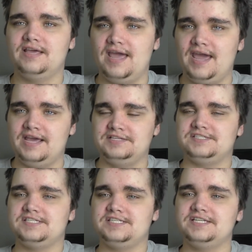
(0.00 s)
a
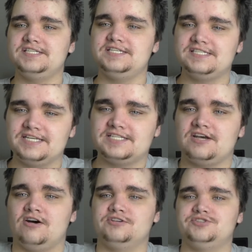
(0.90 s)

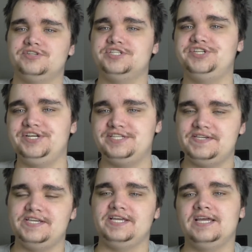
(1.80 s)
6600
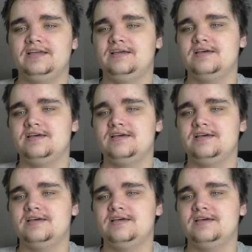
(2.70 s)
GT